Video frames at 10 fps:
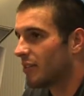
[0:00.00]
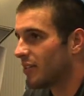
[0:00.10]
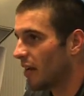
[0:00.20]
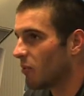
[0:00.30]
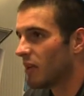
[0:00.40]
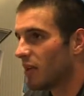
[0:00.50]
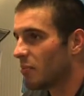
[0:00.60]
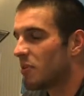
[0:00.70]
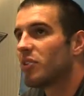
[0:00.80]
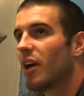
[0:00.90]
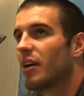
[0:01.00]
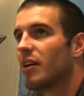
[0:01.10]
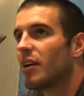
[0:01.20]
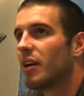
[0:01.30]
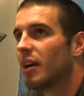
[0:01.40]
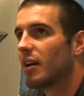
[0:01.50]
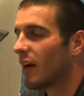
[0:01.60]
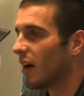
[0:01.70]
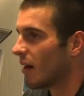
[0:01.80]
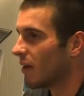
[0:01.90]
saying what needed to be said, and
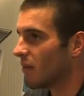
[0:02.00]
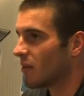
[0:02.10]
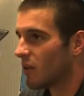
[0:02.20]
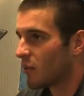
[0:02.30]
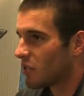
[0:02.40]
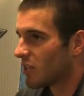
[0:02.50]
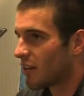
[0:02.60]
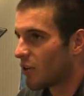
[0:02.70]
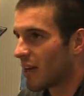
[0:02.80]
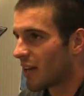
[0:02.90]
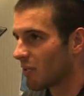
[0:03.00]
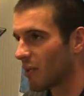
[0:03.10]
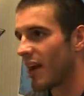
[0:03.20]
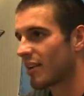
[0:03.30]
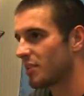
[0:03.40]
you know, we just had to go back and relax.